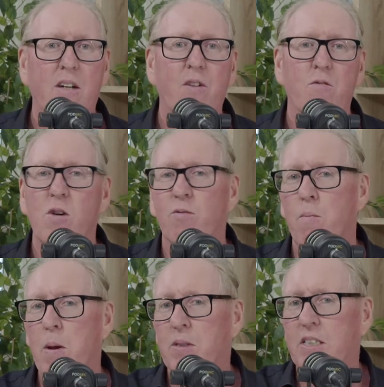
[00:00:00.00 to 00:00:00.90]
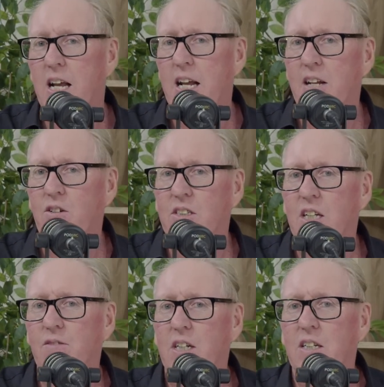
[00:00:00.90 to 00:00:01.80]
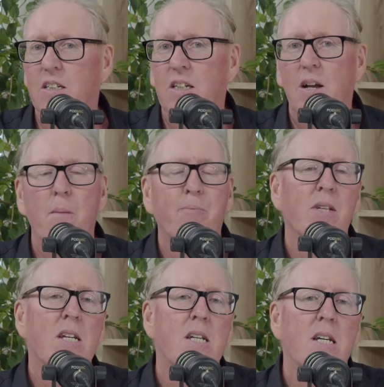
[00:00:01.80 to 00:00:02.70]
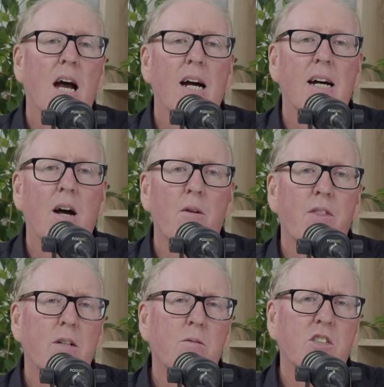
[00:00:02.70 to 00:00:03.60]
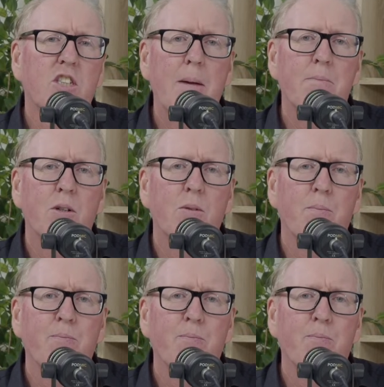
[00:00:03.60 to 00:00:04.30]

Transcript: If everyone remembers that ad on TV, I think it was shampoo.